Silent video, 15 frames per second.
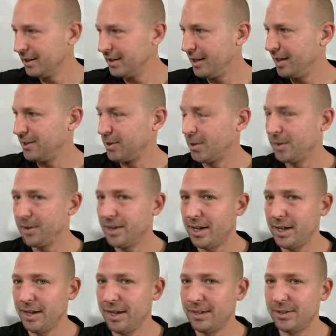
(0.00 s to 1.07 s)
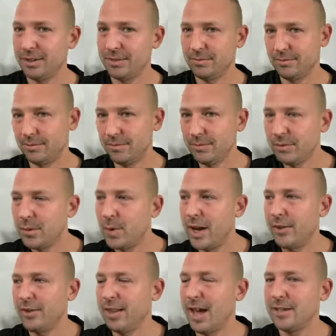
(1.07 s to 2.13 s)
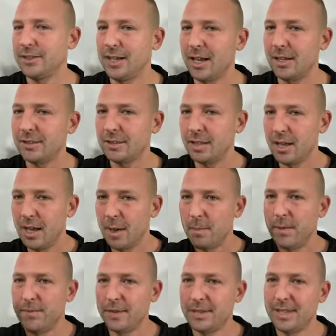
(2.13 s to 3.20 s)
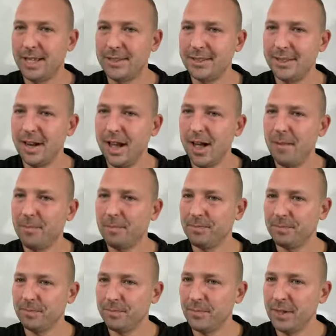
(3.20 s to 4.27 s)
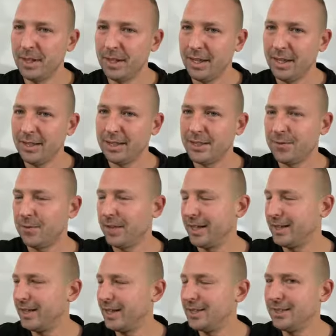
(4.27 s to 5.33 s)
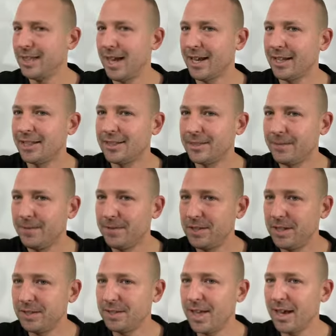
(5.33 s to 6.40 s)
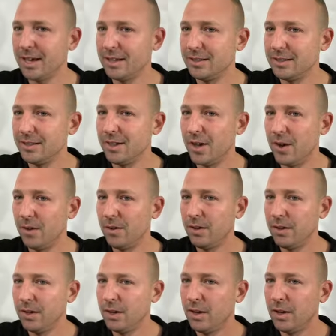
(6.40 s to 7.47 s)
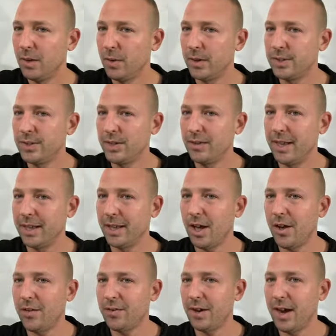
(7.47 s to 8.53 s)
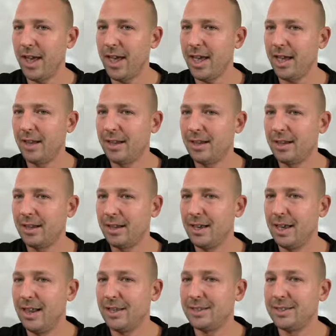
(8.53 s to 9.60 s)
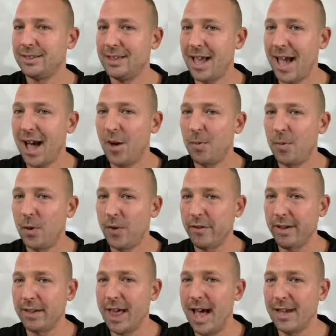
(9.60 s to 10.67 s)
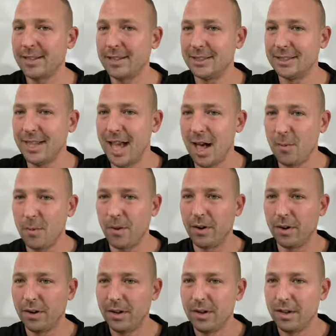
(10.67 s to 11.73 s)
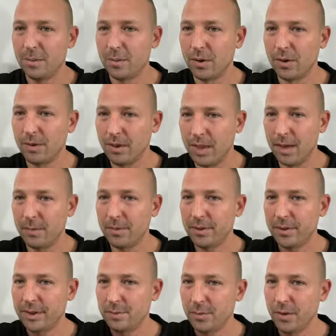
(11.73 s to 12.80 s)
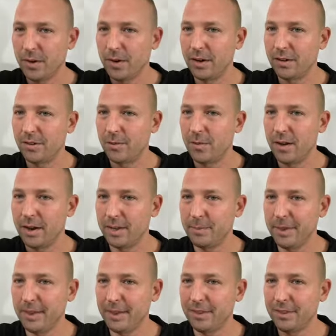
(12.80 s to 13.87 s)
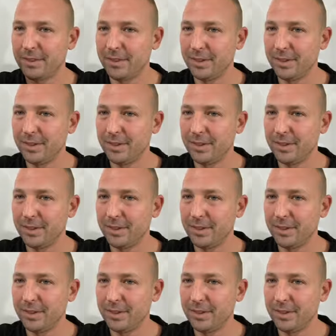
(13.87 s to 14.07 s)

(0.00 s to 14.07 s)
in its normal state, it's quite relaxed, I guess. But if you tense it up just for like 10 seconds, 15 seconds, once you let go of your hand, it is now more relaxed. It's now more limp. It's more wanting to be like,